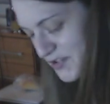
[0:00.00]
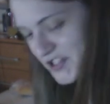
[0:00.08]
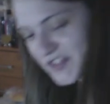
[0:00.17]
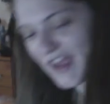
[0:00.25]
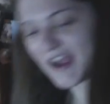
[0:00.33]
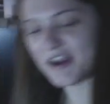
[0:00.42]
So
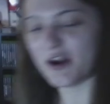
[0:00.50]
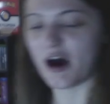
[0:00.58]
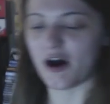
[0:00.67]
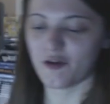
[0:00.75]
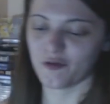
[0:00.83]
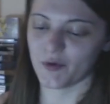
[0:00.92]
starting
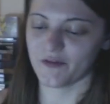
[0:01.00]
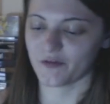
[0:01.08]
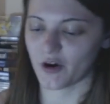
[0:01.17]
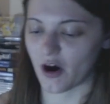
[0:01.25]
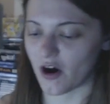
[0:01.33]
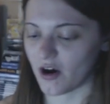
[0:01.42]
off,
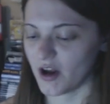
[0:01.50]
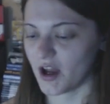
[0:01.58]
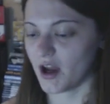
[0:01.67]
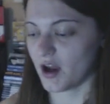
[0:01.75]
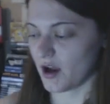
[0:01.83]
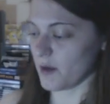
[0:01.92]
we've got
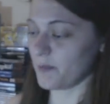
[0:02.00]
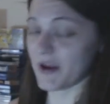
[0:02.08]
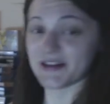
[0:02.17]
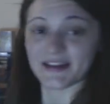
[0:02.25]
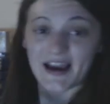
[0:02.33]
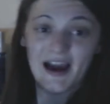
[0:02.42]
a
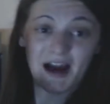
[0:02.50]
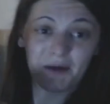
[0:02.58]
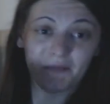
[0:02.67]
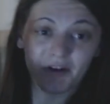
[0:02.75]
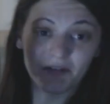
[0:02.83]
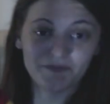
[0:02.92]
big
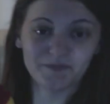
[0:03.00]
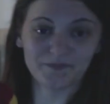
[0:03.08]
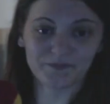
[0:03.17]
Cartman,